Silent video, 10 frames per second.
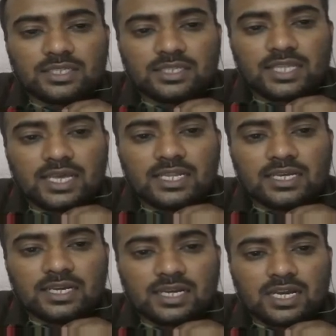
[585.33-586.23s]

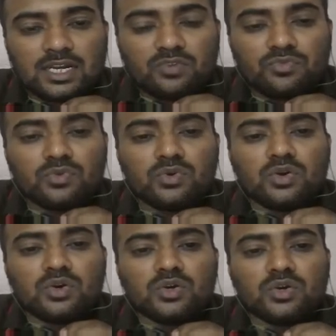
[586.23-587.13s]
the current
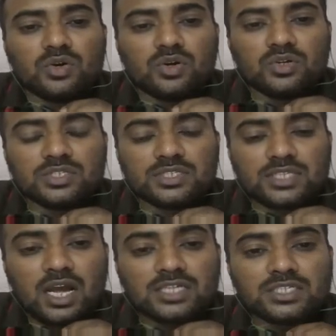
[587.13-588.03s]
flow
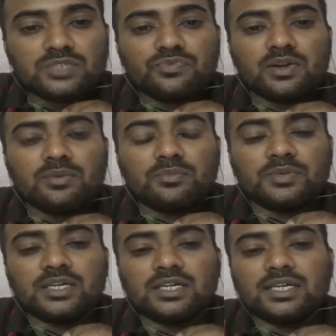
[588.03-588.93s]
starts from